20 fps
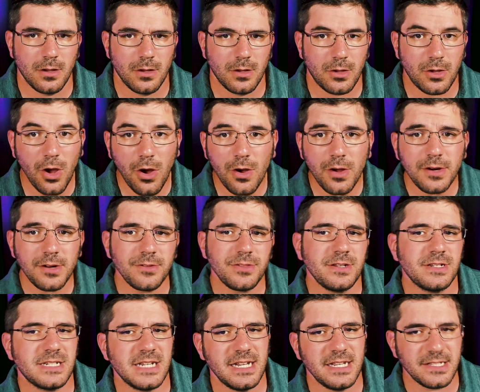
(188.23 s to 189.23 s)
Gone are the
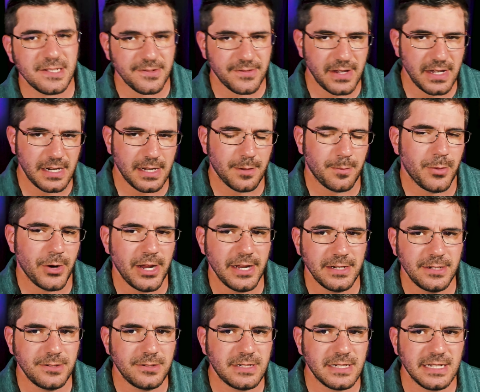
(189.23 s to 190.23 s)
days of getting a brand
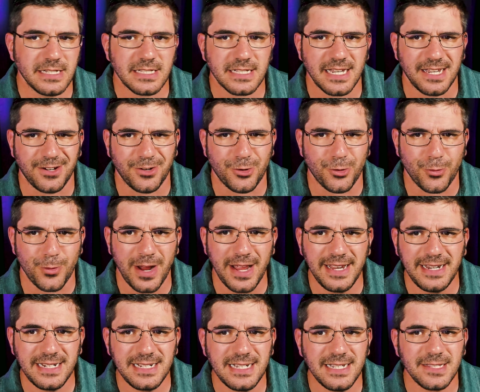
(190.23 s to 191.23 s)
new disc and
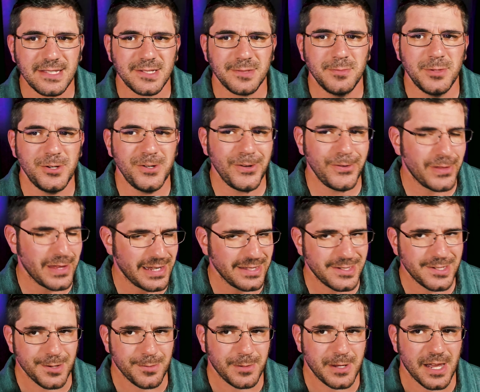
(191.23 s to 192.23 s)
grinding it smooth on
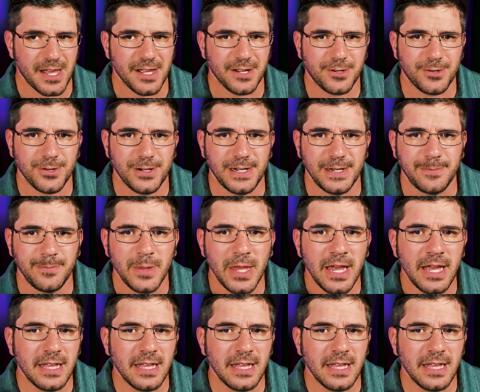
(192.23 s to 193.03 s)
some concrete,